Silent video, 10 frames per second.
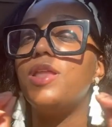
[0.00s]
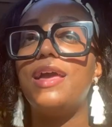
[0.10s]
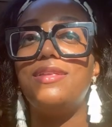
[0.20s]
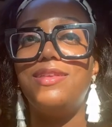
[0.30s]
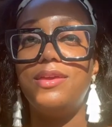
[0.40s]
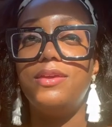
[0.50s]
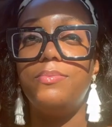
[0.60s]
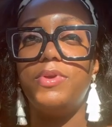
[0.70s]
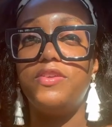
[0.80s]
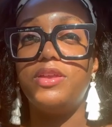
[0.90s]
but I did
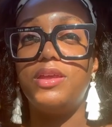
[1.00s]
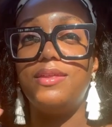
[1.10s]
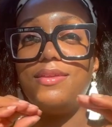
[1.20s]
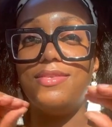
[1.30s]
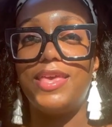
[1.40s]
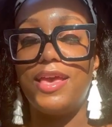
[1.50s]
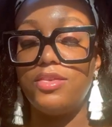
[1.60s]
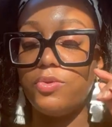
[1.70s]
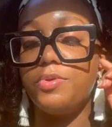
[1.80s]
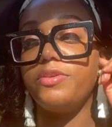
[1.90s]
mention it in
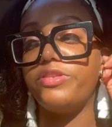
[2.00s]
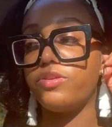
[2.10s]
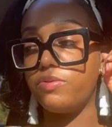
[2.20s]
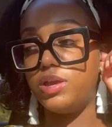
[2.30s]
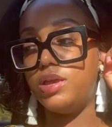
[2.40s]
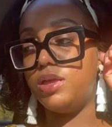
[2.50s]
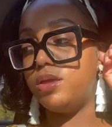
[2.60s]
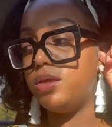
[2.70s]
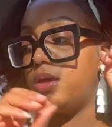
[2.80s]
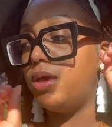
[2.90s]
text on the screen.
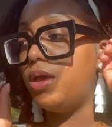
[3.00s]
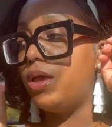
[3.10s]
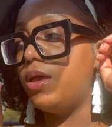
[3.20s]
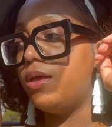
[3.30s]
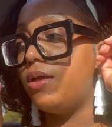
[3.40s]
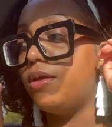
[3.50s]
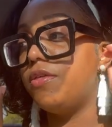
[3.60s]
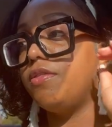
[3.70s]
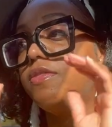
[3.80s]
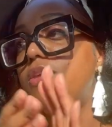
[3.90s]

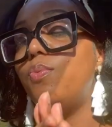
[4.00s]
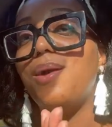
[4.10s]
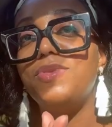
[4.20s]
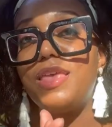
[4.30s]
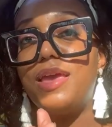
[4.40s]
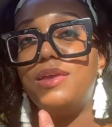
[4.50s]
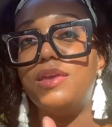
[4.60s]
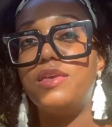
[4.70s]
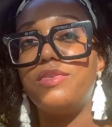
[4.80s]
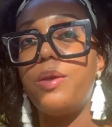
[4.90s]
The website
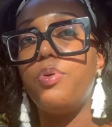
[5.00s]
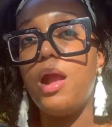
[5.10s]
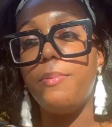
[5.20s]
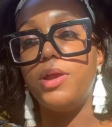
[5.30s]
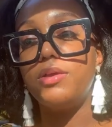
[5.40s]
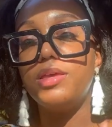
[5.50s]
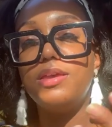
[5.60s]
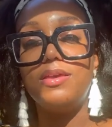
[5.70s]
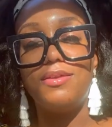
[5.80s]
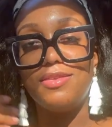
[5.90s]
is primarily
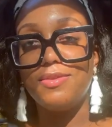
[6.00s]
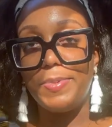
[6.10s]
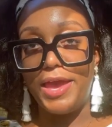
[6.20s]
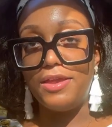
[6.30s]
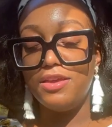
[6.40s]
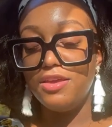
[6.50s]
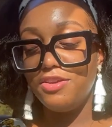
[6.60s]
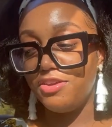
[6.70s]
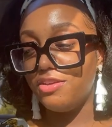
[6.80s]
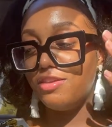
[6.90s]
in
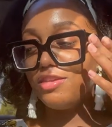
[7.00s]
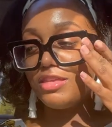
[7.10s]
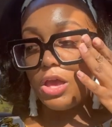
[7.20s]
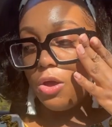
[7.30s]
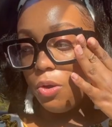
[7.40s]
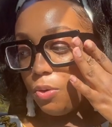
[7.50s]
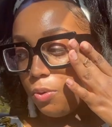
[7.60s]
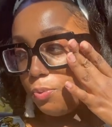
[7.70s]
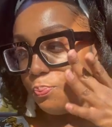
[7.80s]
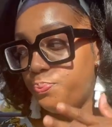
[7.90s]
Spanish. So